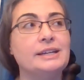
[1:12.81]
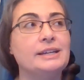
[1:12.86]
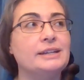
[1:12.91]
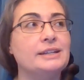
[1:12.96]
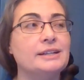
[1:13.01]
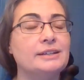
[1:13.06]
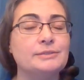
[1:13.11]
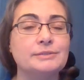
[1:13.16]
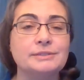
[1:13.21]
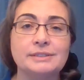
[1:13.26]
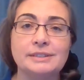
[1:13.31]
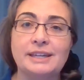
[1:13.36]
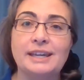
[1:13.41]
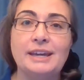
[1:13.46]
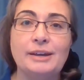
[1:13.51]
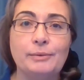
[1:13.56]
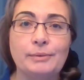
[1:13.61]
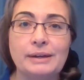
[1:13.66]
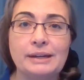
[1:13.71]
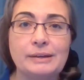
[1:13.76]
and I was like,
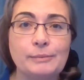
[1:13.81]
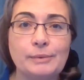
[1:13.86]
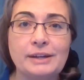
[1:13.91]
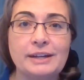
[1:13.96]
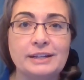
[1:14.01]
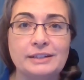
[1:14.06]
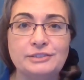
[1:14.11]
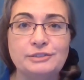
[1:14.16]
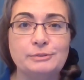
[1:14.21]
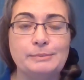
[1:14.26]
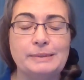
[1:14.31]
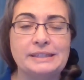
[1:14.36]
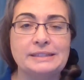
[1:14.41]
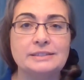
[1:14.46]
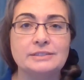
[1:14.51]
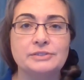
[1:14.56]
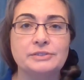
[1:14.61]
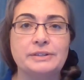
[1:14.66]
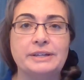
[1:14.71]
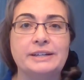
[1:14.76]
hey, what can I do about
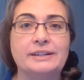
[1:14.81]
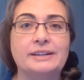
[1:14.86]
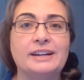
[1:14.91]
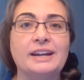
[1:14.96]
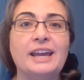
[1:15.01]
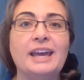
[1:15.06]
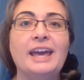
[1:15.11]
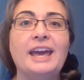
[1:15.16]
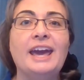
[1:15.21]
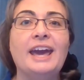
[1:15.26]
this, Creator?